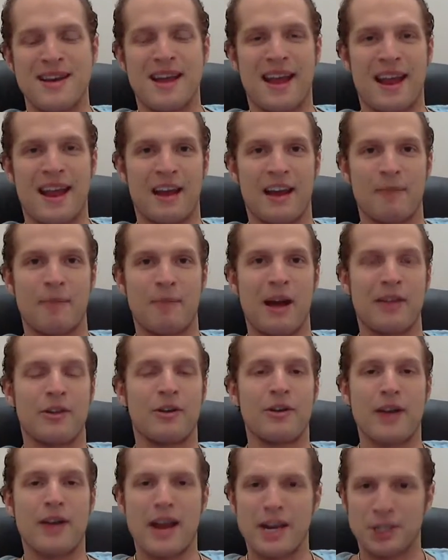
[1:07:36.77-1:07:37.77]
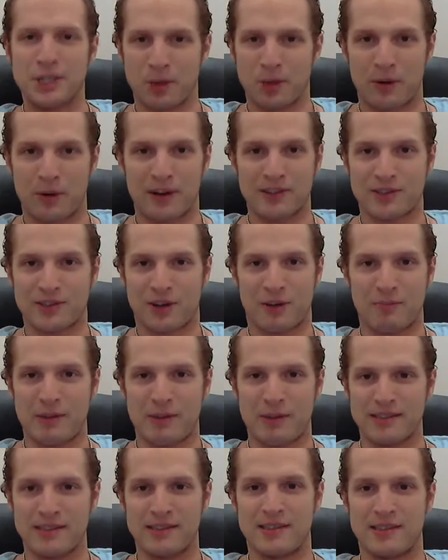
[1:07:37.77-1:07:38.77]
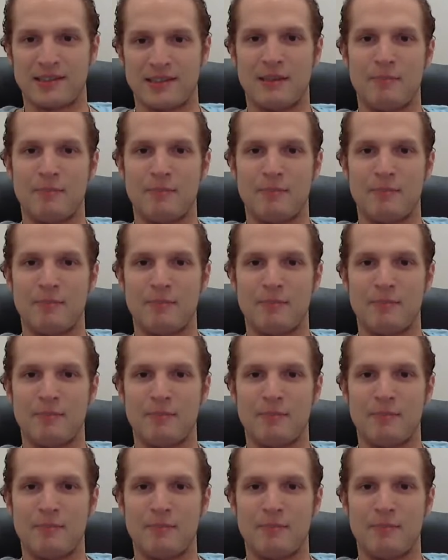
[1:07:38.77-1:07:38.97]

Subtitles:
And by their nature, want to start businesses.